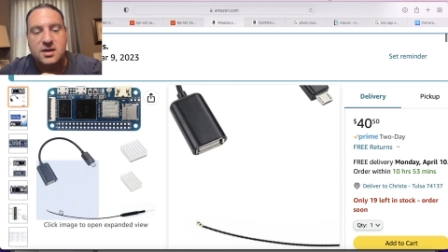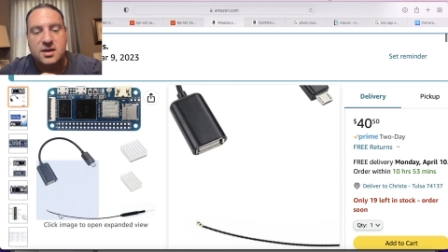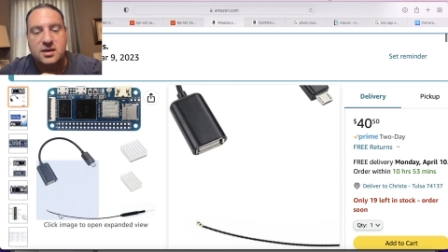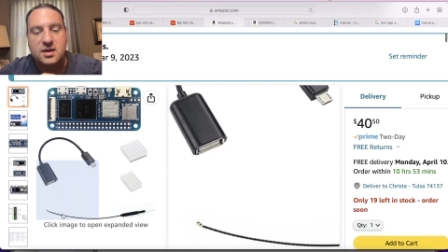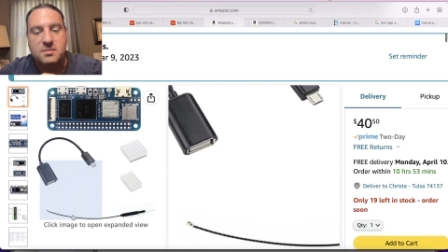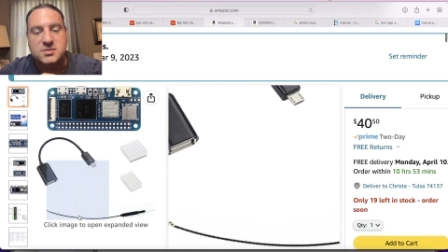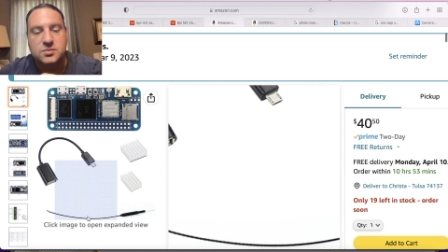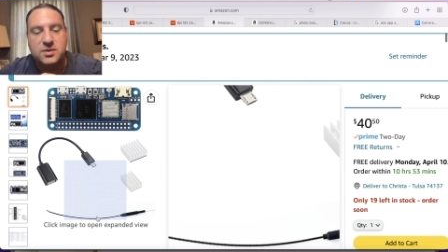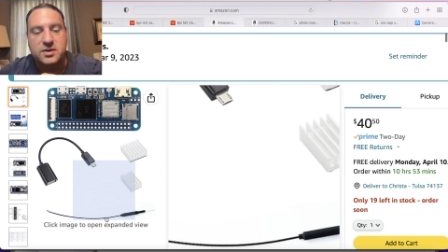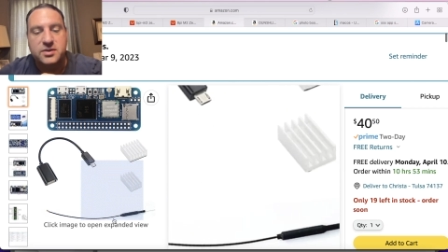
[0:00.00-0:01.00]
It comes
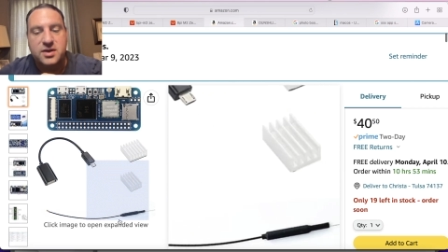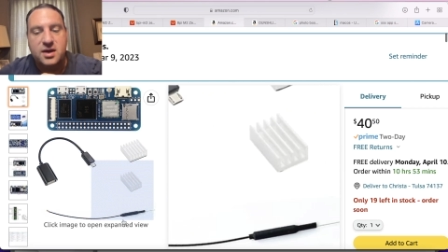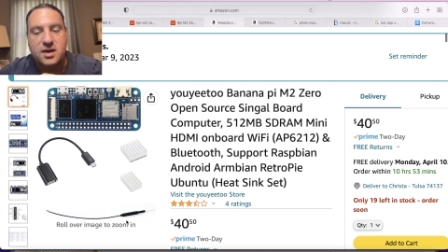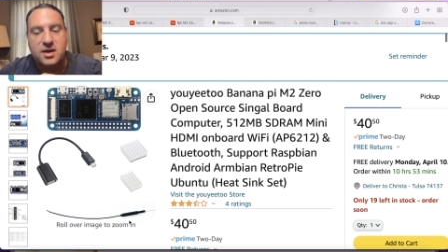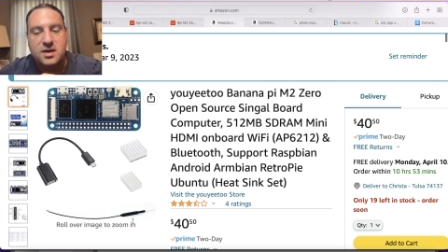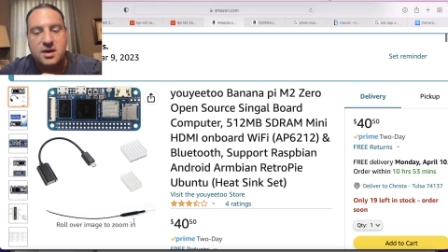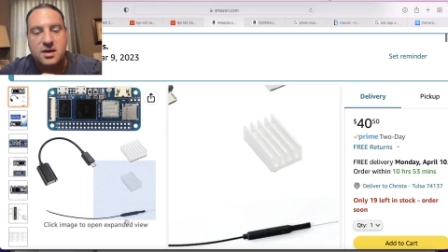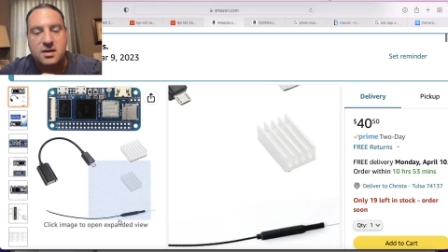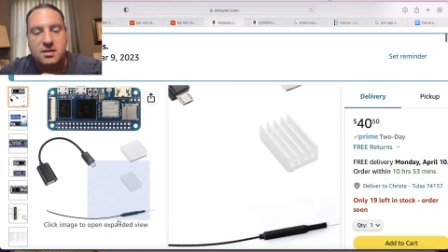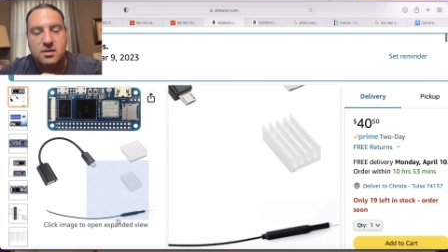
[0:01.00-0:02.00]
with a
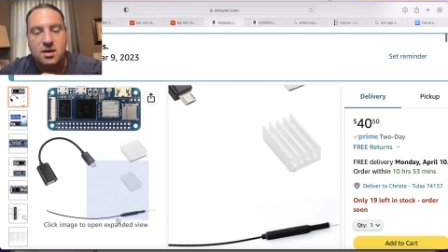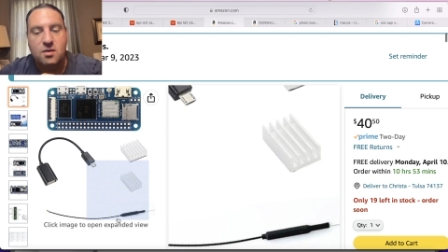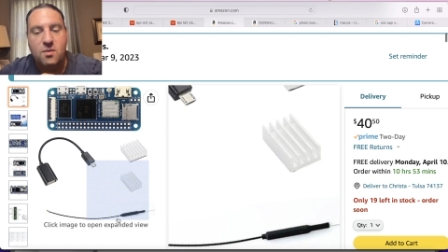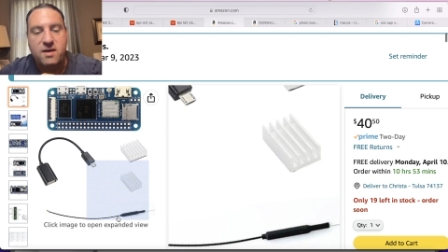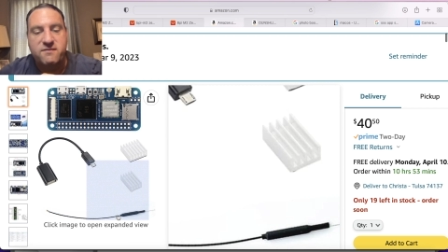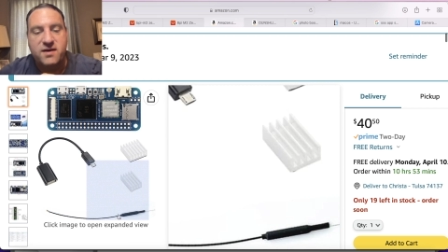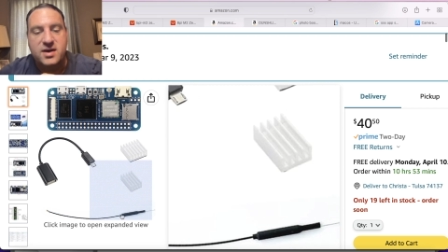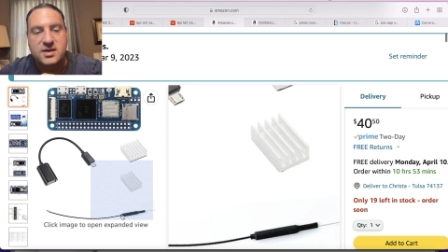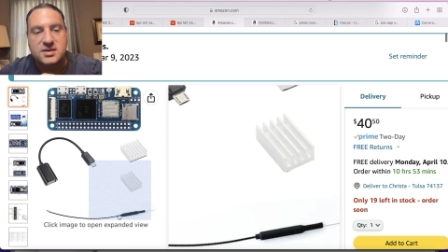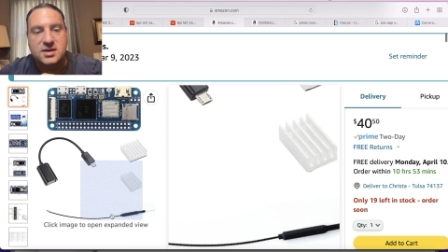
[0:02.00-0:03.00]
uh, a
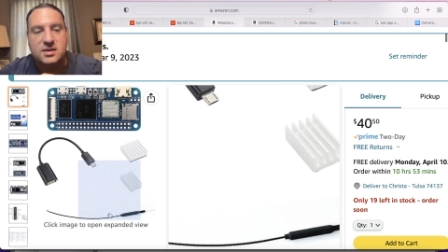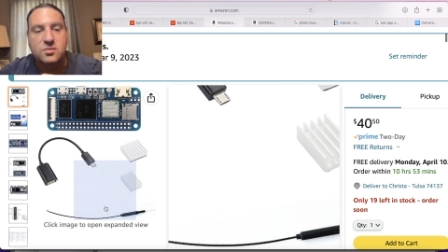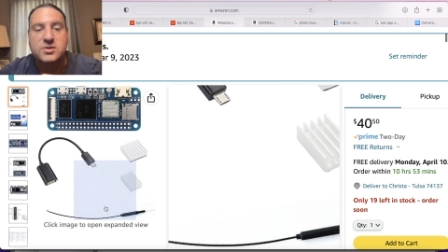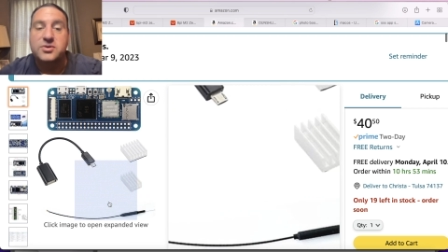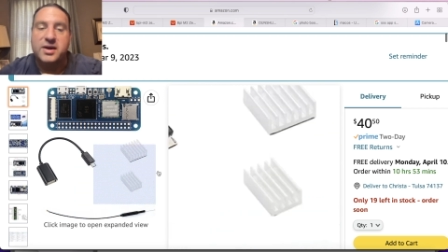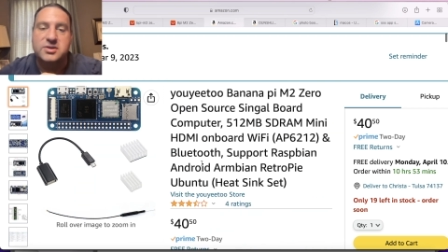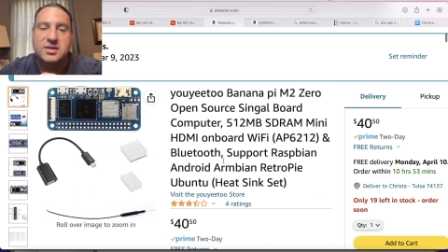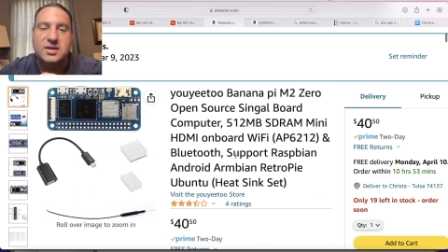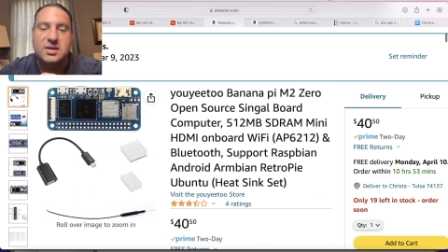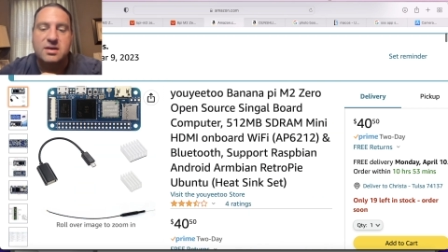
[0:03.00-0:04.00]
Wi-Fi antenna, which you actually
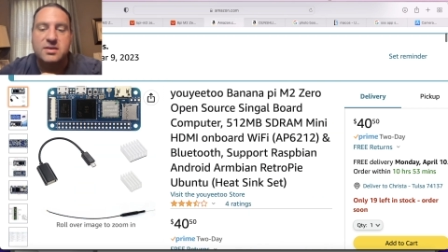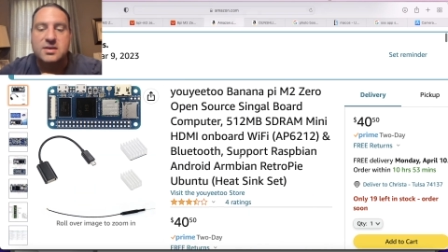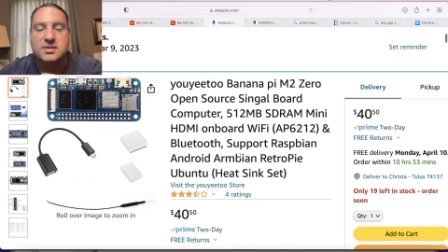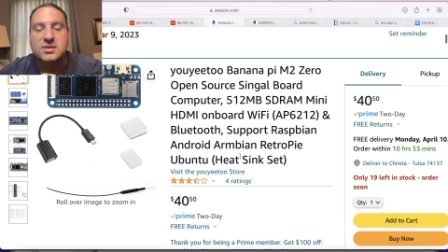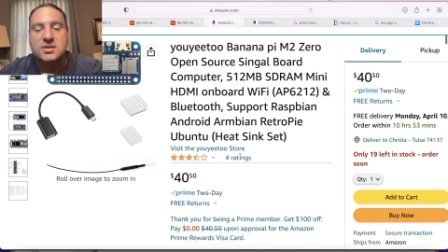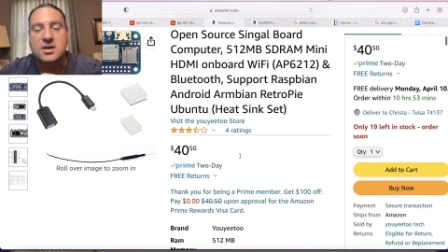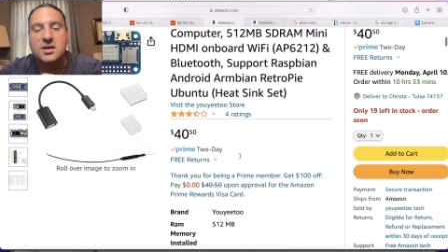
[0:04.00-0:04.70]
need on this,